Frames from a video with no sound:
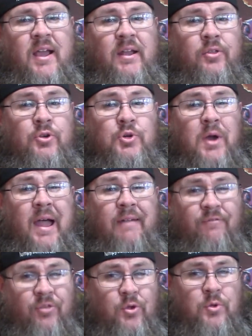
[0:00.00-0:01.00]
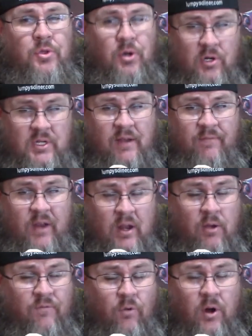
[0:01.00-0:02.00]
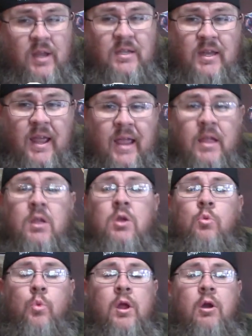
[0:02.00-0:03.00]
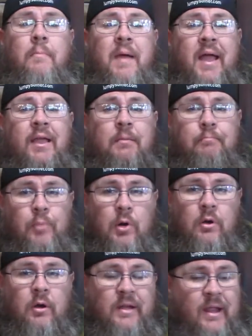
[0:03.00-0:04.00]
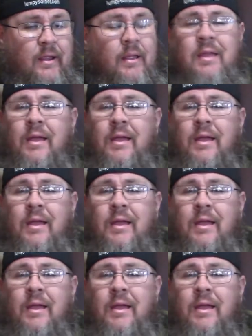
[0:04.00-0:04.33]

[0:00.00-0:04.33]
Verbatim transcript: Got another drive-through Thursday video for you today. We are back at Burger King.